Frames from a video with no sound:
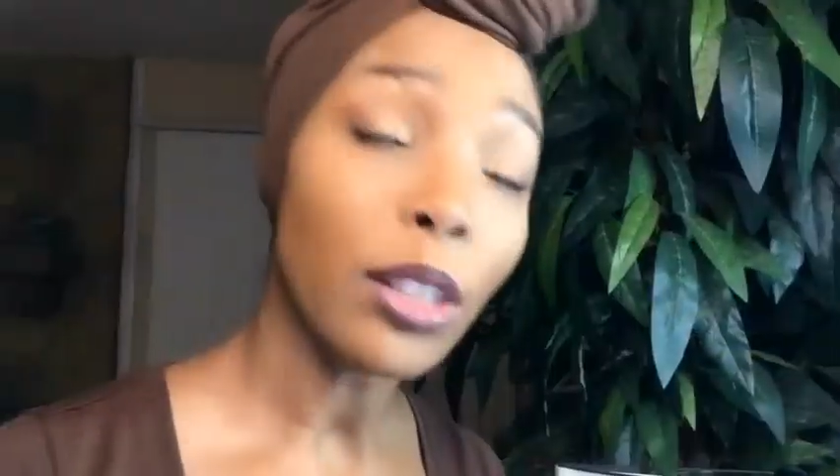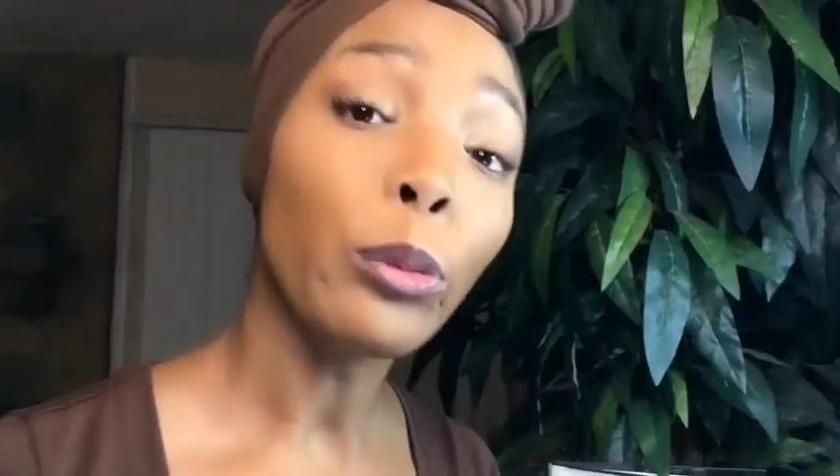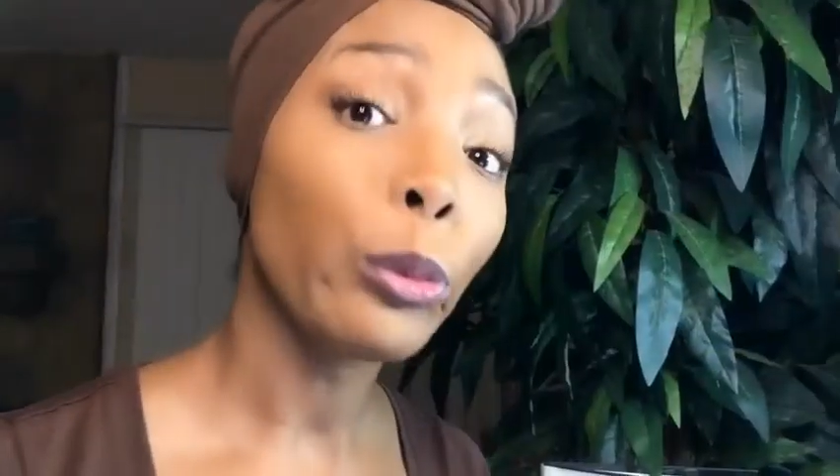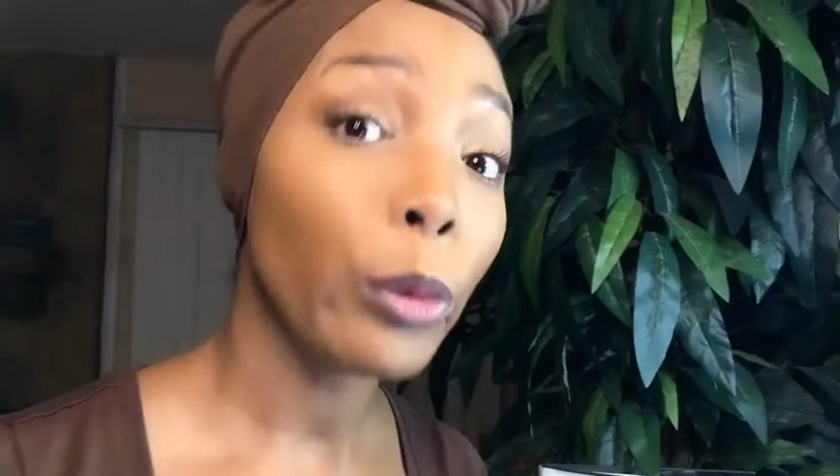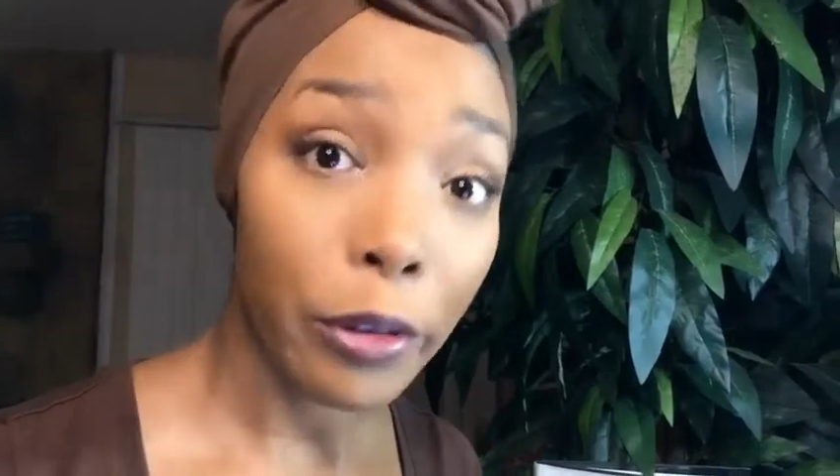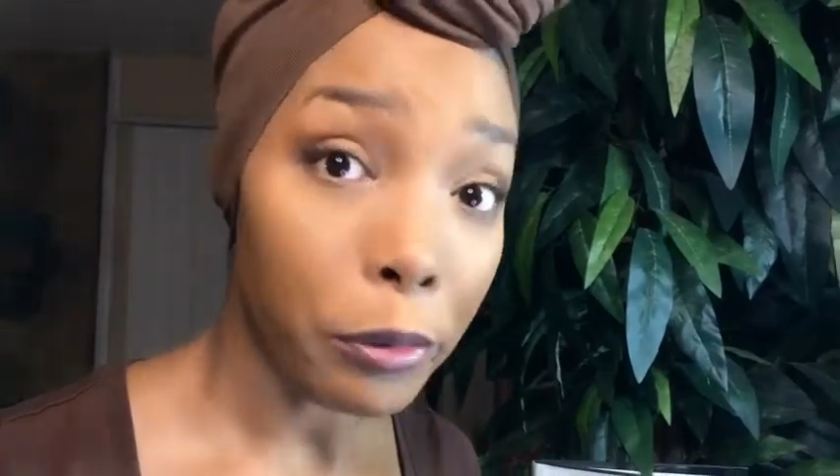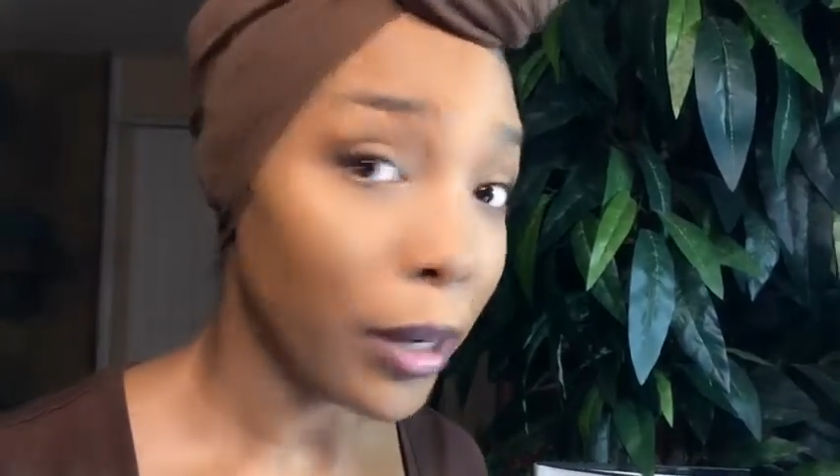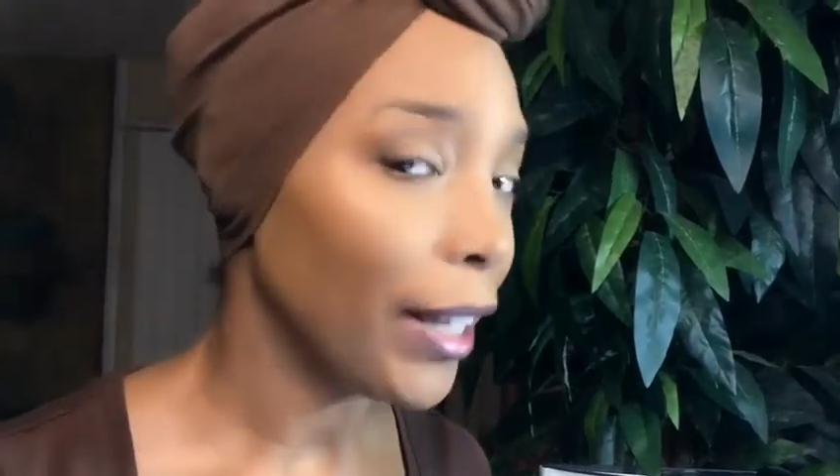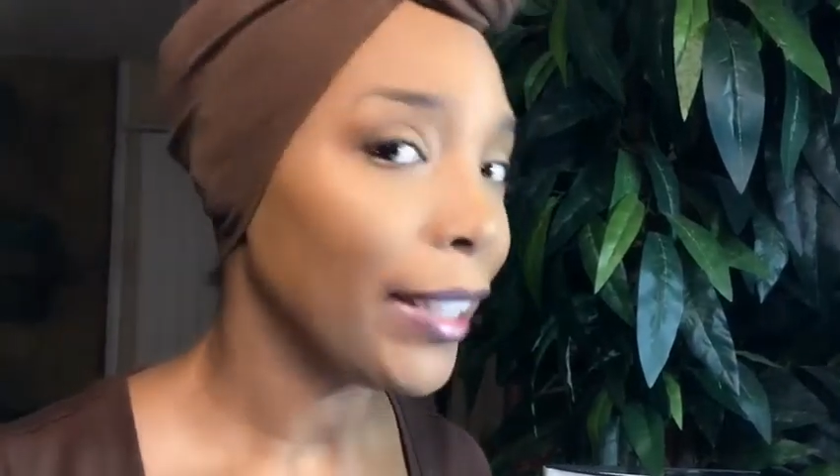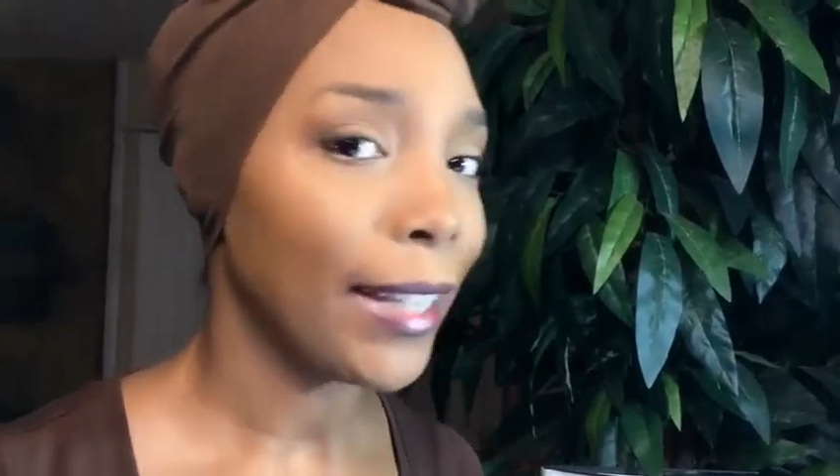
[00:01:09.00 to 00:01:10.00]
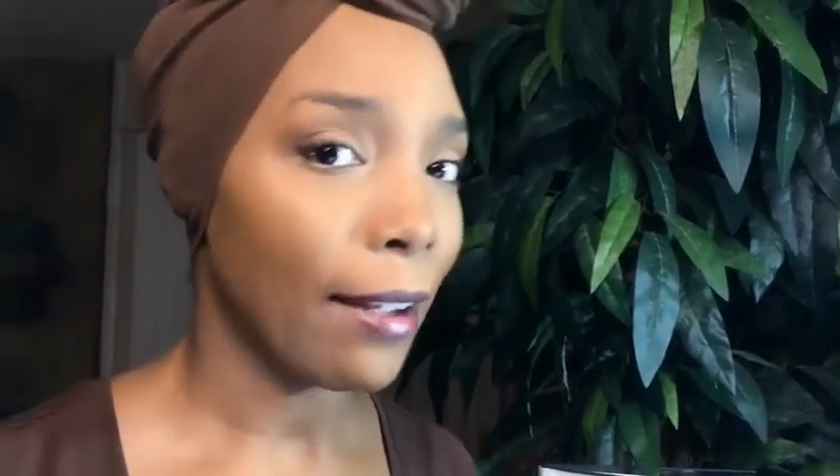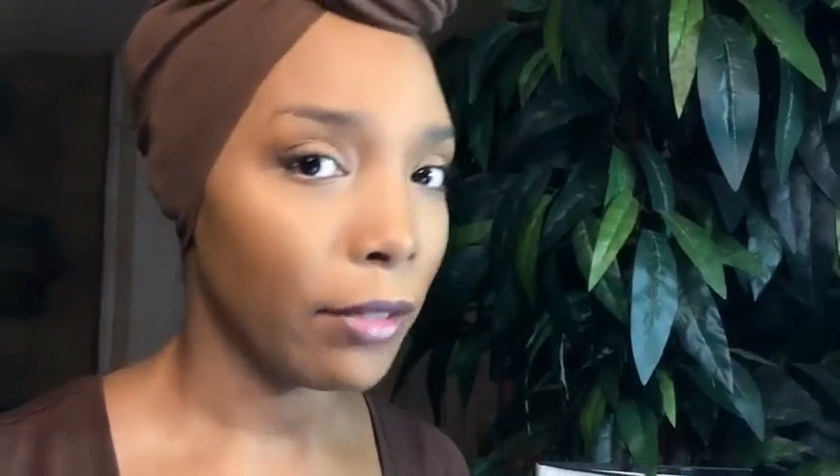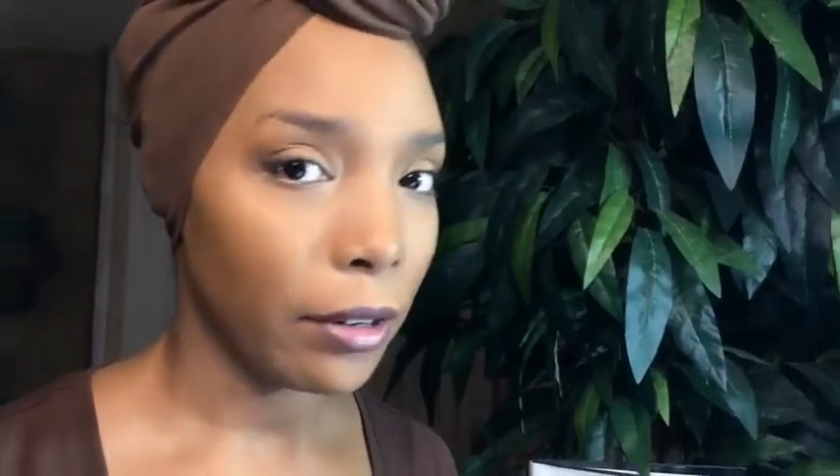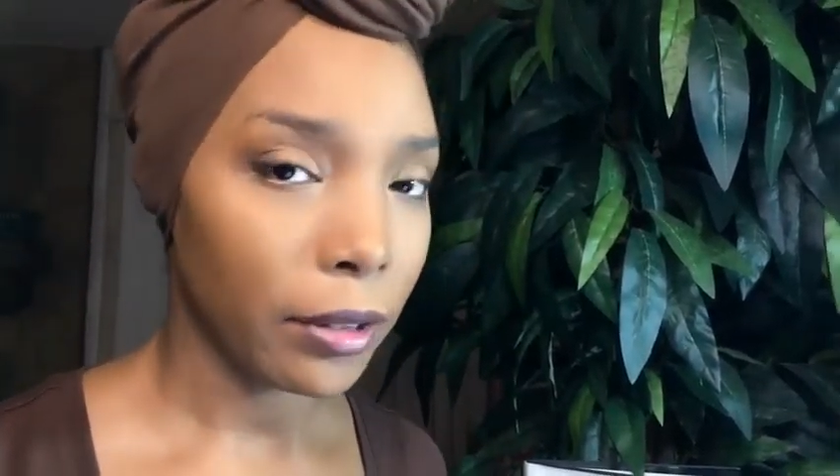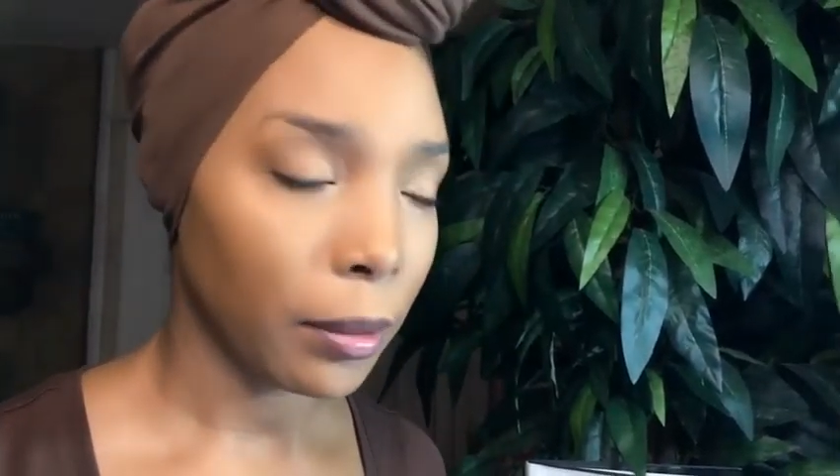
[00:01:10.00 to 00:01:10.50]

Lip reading: rough one. It's not very